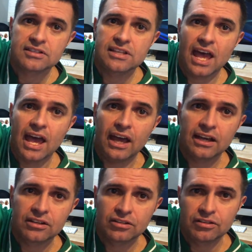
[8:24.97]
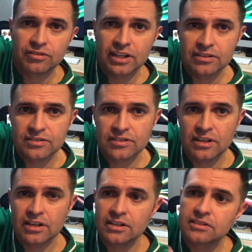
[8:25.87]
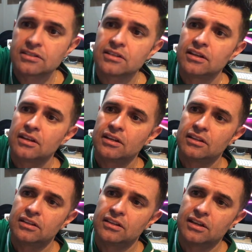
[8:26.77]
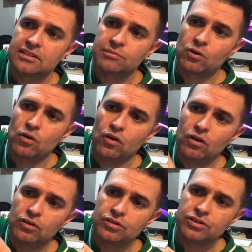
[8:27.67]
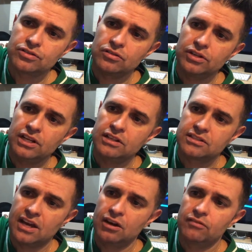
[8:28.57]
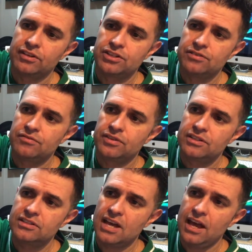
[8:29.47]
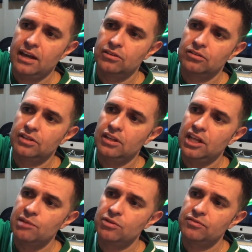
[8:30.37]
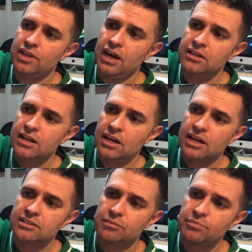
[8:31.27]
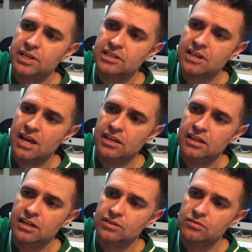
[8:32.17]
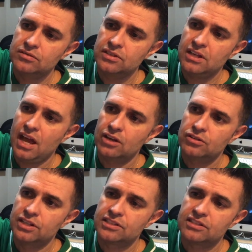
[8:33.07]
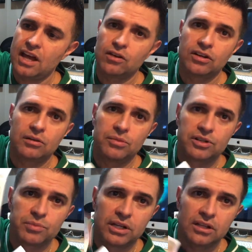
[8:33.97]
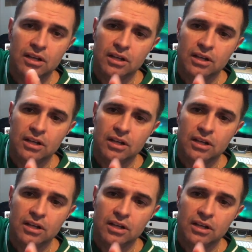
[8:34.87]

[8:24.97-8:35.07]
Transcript: tag. I don't know if you can see it. There are some colors on it. It's kind of a different tag. I don't know the name of that. It has a big tag here. I don't see actually style numbers, but